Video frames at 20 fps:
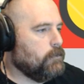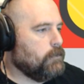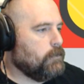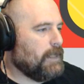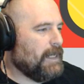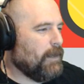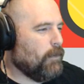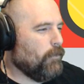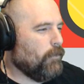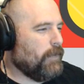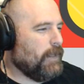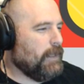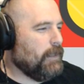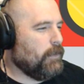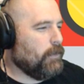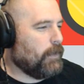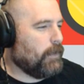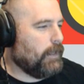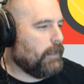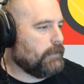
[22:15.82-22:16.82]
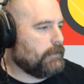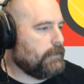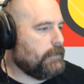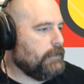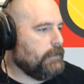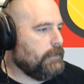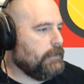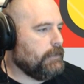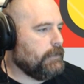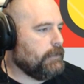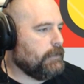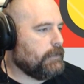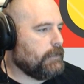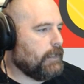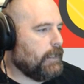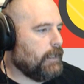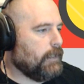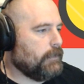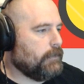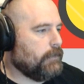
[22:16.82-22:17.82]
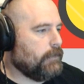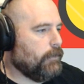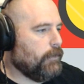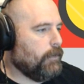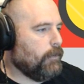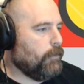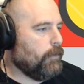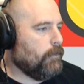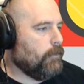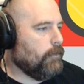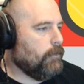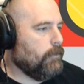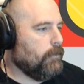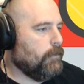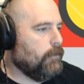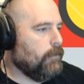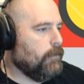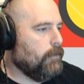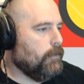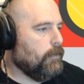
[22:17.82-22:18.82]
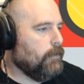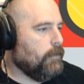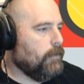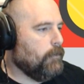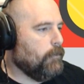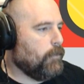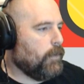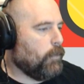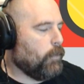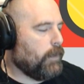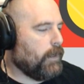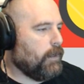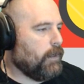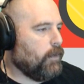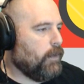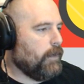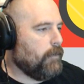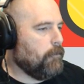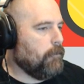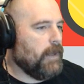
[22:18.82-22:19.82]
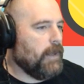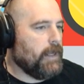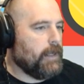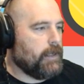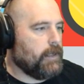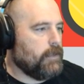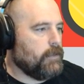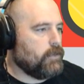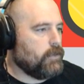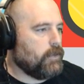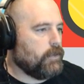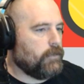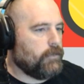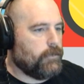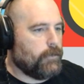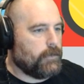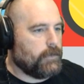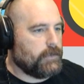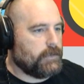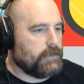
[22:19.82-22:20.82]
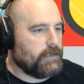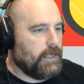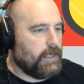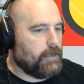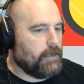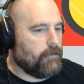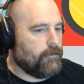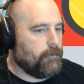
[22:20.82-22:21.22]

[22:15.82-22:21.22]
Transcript: I don't think you're going to see the inside of the steering wheel. But we're going to go ahead and make it just for the sake of